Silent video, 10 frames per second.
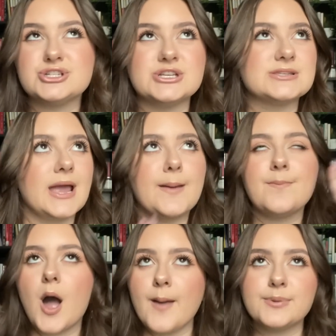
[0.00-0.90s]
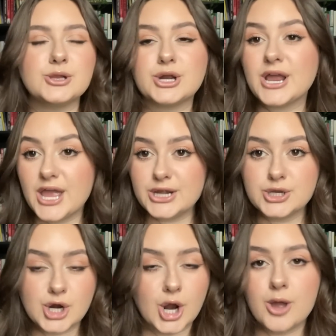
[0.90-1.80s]
She's like popular it
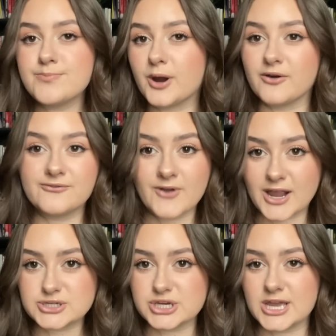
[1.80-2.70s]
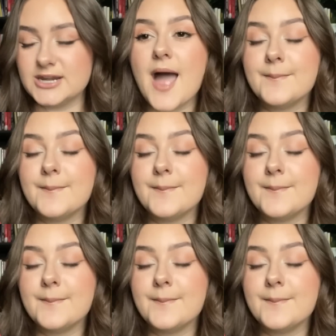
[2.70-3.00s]
girl perfection,